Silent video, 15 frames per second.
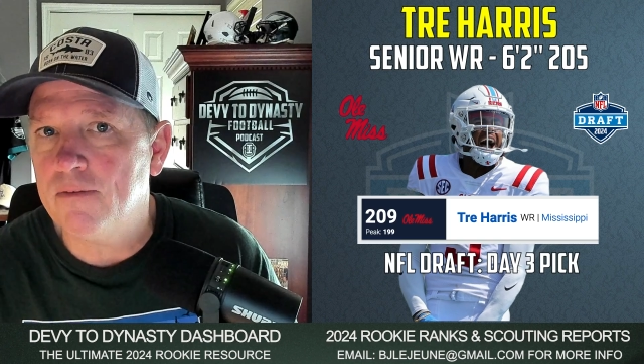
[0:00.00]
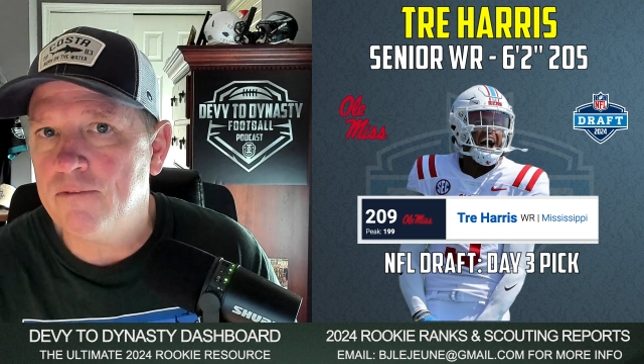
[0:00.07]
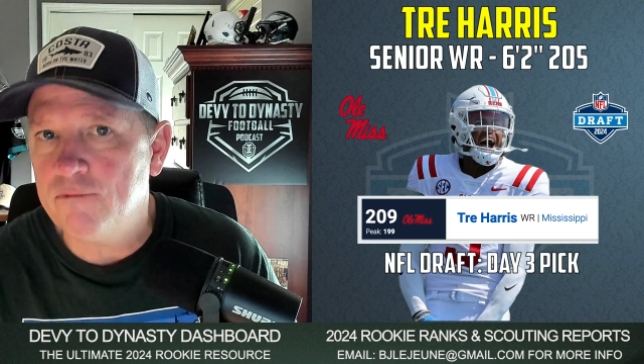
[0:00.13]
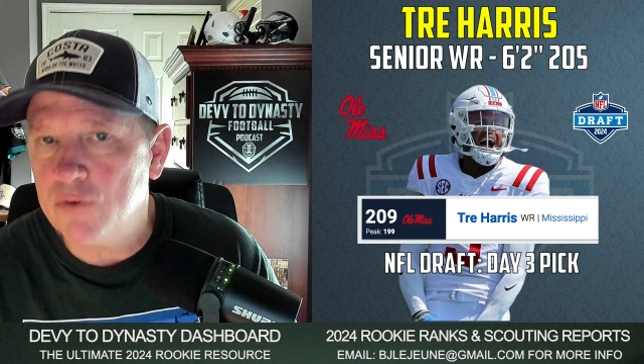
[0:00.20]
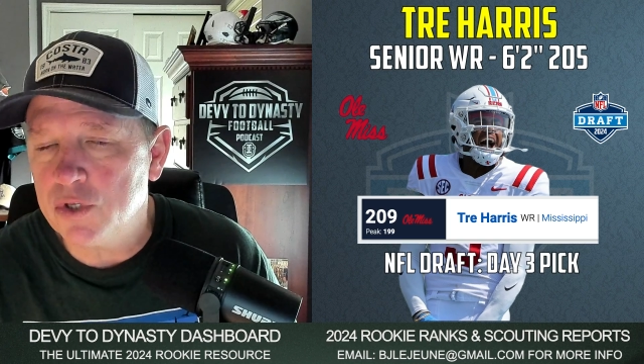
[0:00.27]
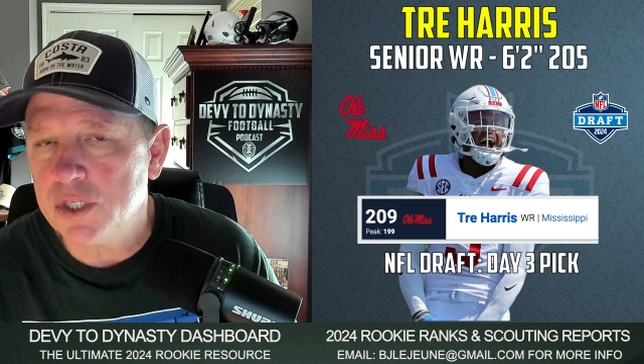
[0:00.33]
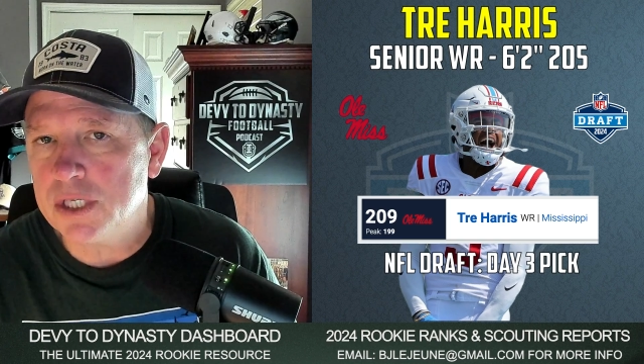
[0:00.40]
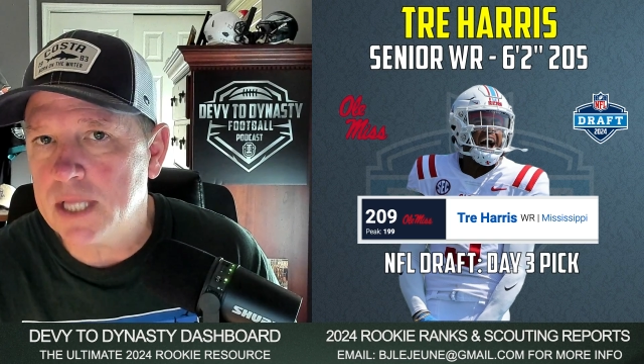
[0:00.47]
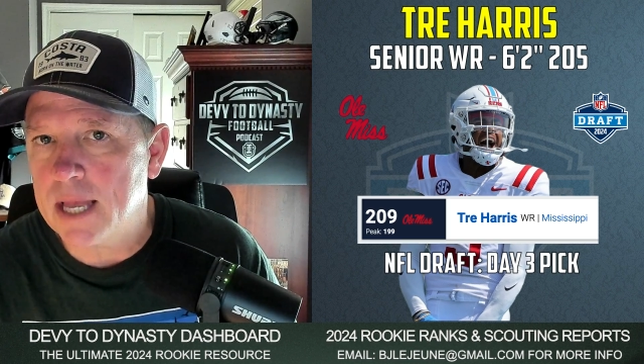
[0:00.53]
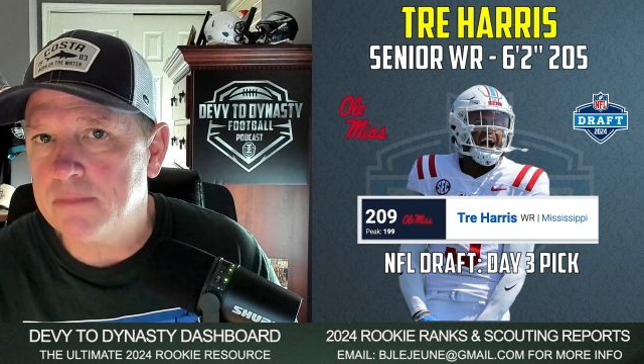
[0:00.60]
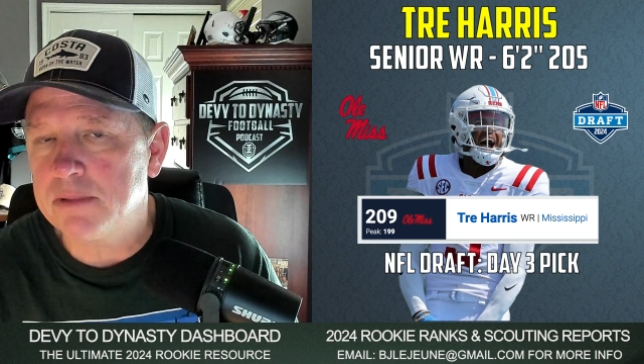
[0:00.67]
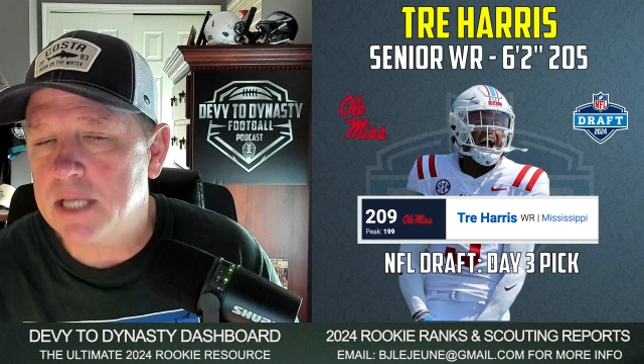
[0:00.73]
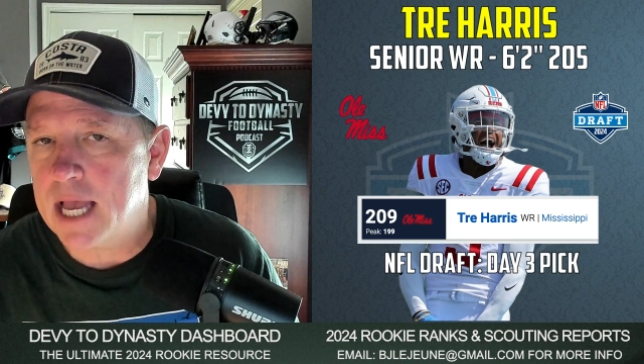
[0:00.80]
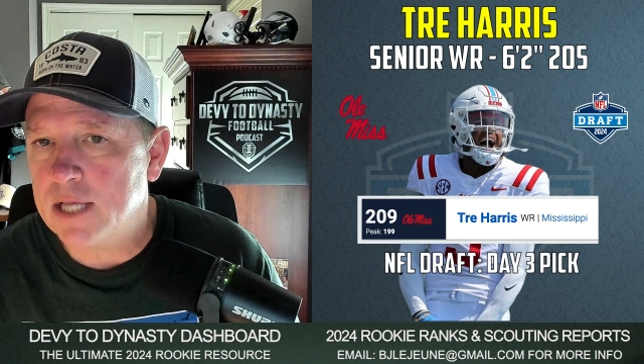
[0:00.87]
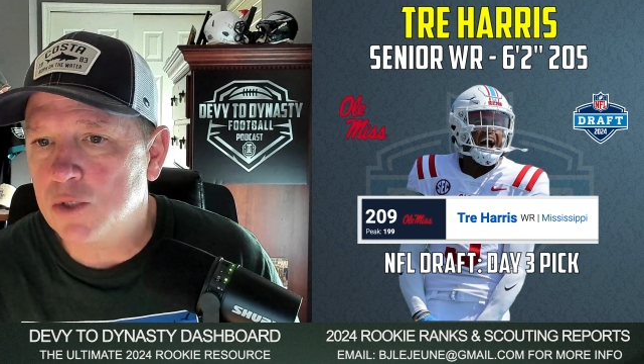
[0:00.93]

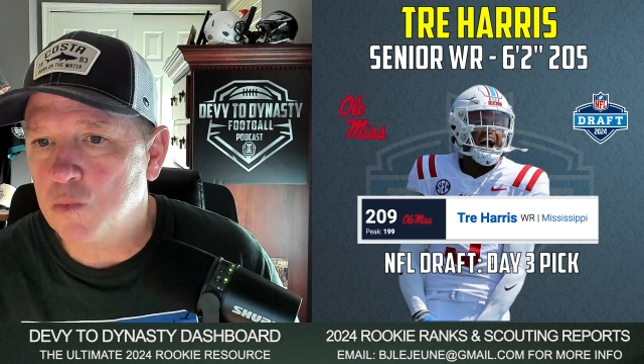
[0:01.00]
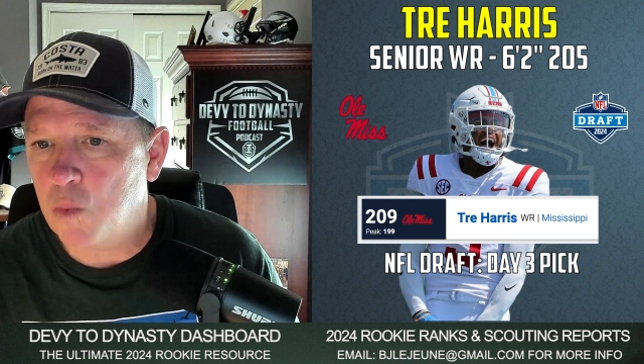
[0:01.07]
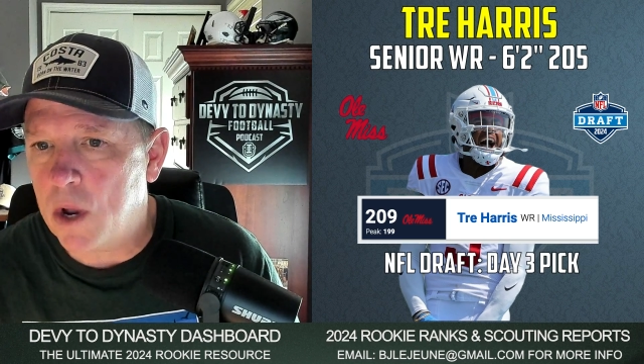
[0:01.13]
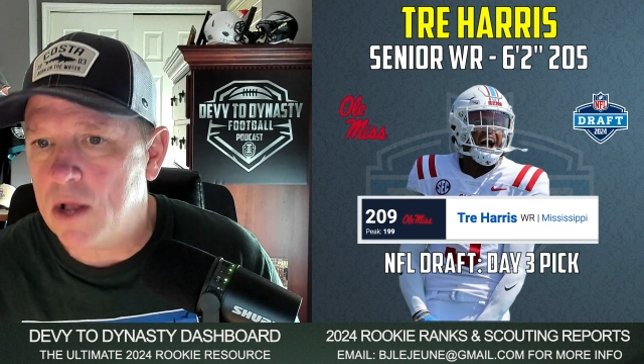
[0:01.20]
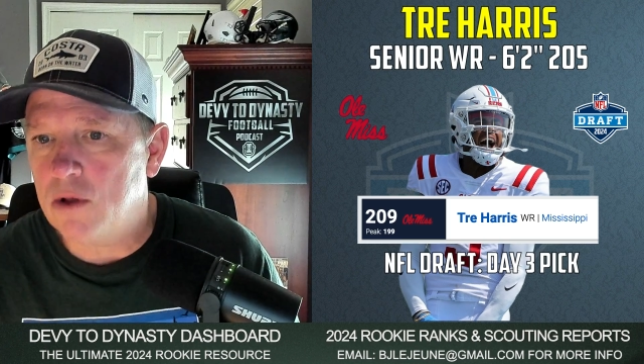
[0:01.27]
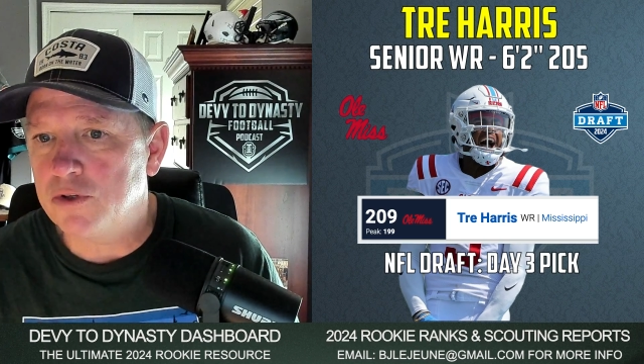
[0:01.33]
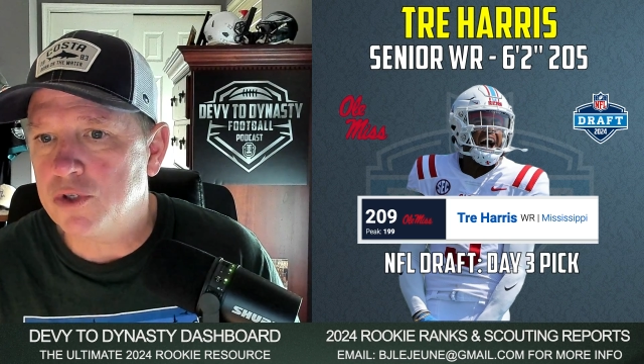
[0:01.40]
footsteps as well.